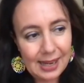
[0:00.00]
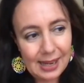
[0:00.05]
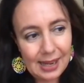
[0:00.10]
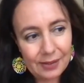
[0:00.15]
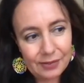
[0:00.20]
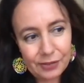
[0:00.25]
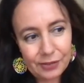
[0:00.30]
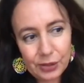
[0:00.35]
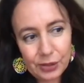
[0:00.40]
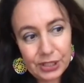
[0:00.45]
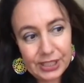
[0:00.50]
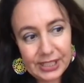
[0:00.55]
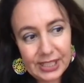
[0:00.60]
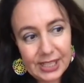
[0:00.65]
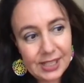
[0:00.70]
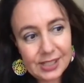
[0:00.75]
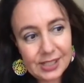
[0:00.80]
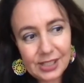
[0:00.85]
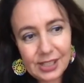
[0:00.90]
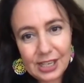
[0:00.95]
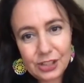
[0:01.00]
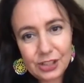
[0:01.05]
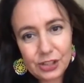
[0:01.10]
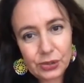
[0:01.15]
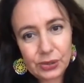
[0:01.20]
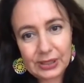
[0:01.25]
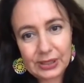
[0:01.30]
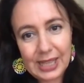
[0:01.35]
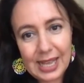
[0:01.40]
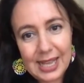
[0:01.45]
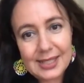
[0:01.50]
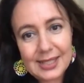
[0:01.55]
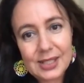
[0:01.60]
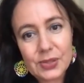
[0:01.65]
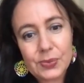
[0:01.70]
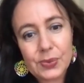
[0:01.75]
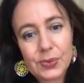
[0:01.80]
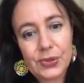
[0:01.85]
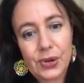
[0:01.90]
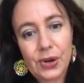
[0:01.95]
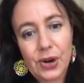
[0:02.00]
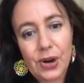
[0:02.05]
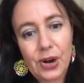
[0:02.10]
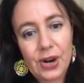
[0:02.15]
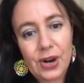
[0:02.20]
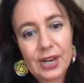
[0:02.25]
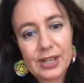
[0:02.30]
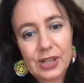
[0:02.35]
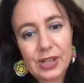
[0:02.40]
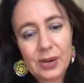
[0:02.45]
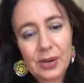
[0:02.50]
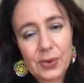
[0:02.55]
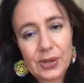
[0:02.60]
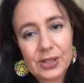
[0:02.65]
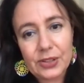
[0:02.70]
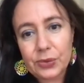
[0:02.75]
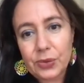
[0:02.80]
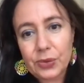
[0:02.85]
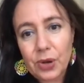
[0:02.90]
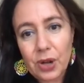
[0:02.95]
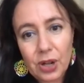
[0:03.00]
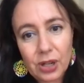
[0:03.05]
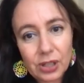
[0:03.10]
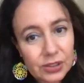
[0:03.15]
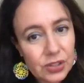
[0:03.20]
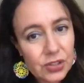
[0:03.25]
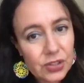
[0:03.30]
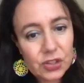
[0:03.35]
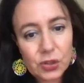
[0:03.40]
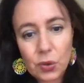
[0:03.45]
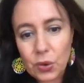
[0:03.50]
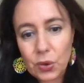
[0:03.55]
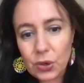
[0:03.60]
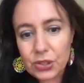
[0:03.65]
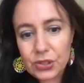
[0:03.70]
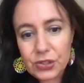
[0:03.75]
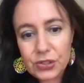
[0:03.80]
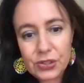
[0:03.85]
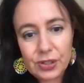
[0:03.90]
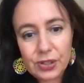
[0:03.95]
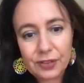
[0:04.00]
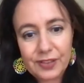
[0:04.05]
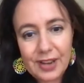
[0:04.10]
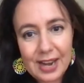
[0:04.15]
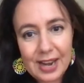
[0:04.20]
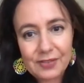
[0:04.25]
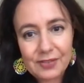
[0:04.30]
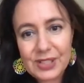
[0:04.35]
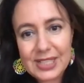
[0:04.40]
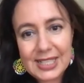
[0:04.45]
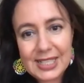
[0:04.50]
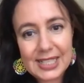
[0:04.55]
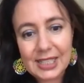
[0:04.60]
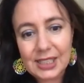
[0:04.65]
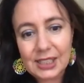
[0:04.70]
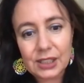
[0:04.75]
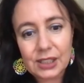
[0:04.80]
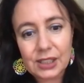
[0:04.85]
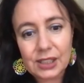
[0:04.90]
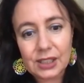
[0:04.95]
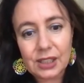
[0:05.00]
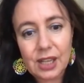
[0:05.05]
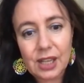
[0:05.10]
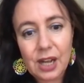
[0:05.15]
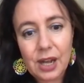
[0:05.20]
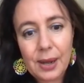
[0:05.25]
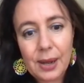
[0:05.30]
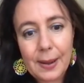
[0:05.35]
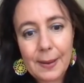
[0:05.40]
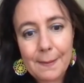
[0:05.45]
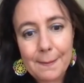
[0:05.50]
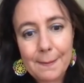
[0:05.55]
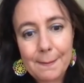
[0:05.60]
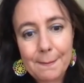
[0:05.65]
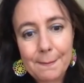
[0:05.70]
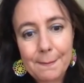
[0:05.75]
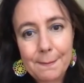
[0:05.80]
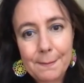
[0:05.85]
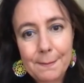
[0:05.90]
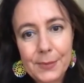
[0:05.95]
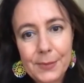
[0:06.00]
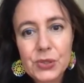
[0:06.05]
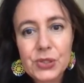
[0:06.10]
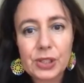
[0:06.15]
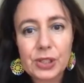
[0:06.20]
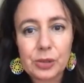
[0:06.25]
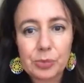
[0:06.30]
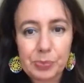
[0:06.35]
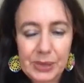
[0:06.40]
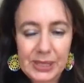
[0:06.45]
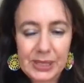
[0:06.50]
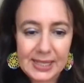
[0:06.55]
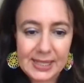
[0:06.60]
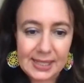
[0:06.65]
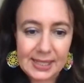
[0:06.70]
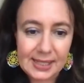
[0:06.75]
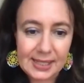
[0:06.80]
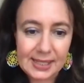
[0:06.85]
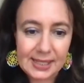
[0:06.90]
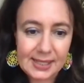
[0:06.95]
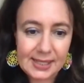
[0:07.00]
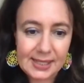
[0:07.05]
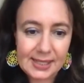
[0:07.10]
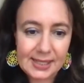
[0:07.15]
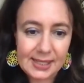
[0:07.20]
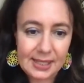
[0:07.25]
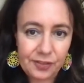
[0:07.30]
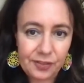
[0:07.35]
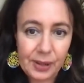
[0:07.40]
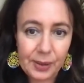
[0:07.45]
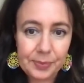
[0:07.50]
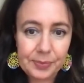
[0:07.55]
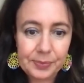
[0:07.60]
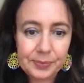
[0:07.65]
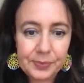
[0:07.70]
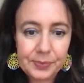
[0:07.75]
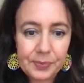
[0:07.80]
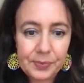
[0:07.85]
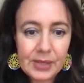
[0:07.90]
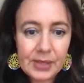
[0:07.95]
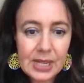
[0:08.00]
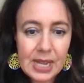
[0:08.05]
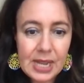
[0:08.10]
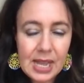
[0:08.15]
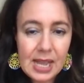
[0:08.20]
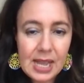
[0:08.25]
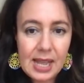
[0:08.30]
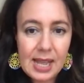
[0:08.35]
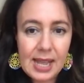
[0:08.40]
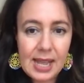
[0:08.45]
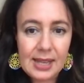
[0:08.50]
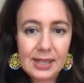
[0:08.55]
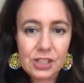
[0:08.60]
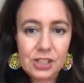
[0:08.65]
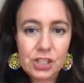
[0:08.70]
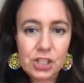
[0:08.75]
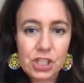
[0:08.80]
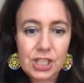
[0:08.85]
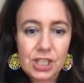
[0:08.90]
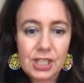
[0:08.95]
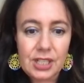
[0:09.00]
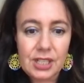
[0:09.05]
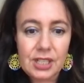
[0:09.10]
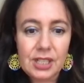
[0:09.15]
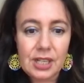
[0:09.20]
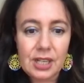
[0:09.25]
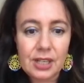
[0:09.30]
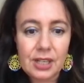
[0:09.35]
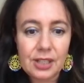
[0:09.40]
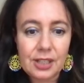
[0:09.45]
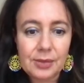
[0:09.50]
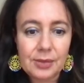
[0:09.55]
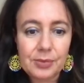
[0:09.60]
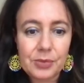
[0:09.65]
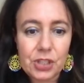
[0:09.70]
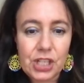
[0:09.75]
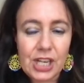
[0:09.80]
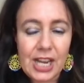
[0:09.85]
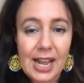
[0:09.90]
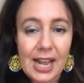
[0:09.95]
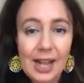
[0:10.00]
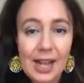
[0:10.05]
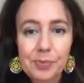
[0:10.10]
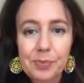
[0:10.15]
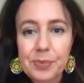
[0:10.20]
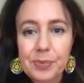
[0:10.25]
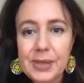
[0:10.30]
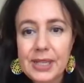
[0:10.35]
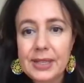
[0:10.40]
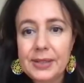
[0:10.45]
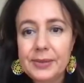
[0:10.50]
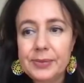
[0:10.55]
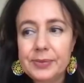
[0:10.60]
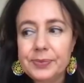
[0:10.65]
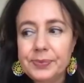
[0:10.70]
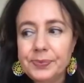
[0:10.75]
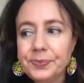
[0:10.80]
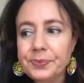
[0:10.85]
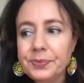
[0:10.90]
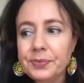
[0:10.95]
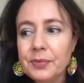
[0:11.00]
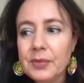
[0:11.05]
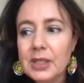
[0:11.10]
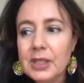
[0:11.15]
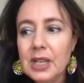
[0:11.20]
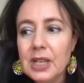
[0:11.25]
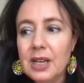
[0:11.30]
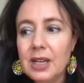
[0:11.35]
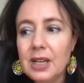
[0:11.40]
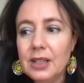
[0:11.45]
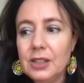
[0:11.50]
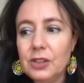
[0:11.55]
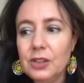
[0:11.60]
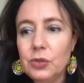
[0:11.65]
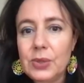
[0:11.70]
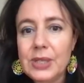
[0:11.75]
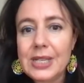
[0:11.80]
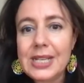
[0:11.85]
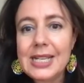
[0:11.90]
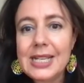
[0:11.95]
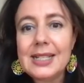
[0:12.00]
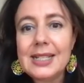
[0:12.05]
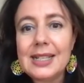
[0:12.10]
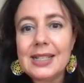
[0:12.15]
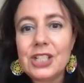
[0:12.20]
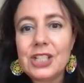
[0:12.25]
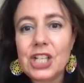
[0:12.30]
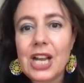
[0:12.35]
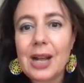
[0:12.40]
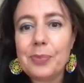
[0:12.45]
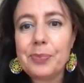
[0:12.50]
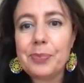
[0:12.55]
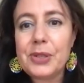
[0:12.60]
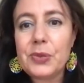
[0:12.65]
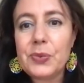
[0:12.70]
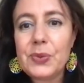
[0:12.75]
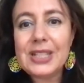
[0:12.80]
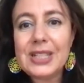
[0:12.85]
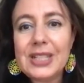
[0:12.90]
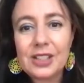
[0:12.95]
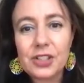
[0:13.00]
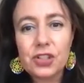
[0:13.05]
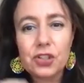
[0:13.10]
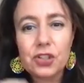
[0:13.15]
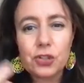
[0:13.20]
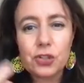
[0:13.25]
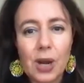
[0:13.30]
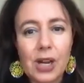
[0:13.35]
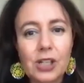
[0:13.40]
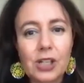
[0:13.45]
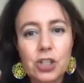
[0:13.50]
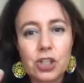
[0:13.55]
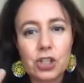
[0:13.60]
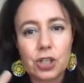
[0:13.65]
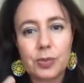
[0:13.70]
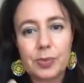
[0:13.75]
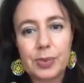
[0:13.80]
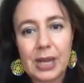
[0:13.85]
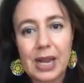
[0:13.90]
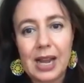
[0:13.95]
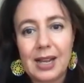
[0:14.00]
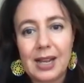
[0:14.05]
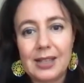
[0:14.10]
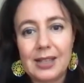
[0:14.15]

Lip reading: for a year, I took classes with her, and I went through all the scores of every single musical piece that's in our film. And she helped me read it, and she helped me read the structure behind